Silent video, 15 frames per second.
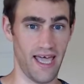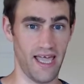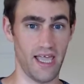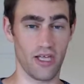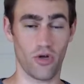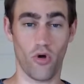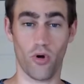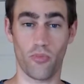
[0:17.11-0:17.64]

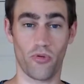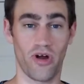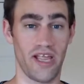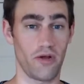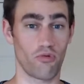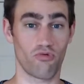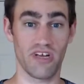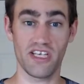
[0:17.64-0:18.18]
incorporate
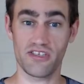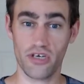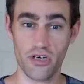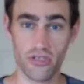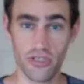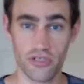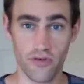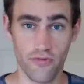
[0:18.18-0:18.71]

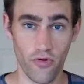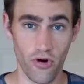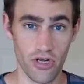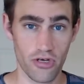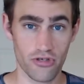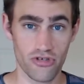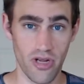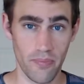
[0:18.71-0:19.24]
research for
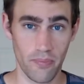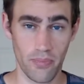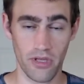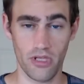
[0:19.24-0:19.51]
your trip.